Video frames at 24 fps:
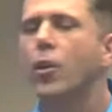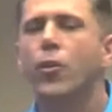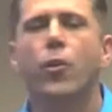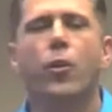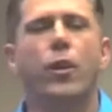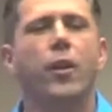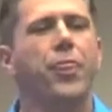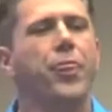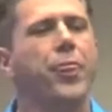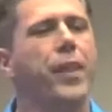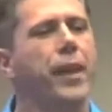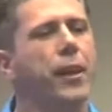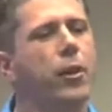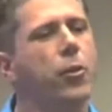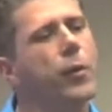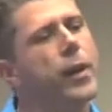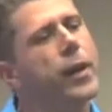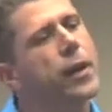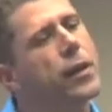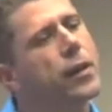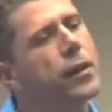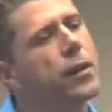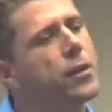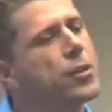Do you think
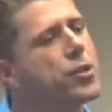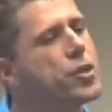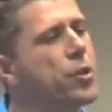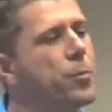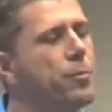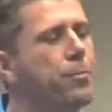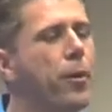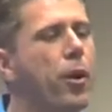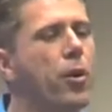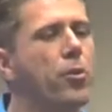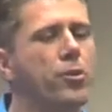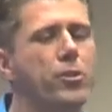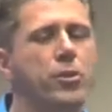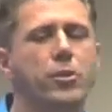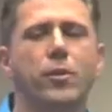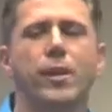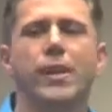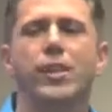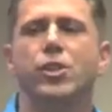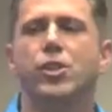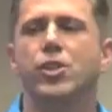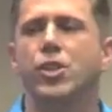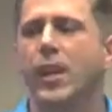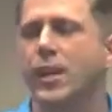we are supposed to
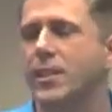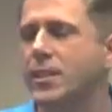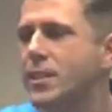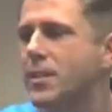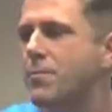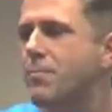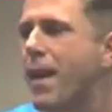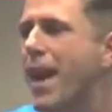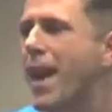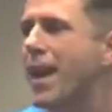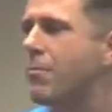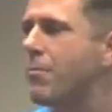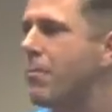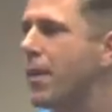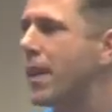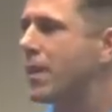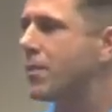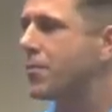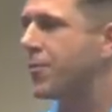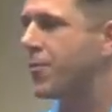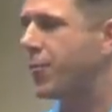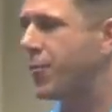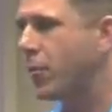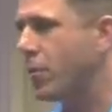ingest man
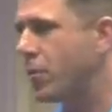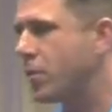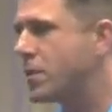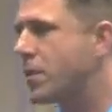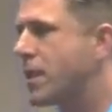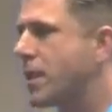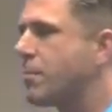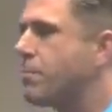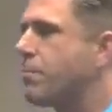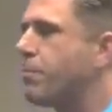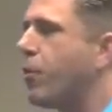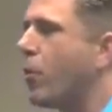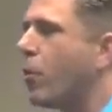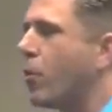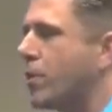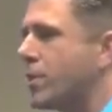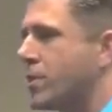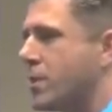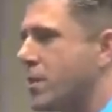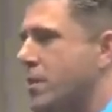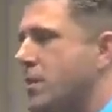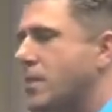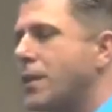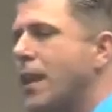made foods and
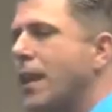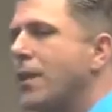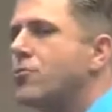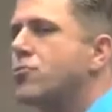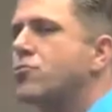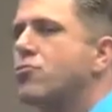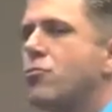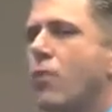poisons and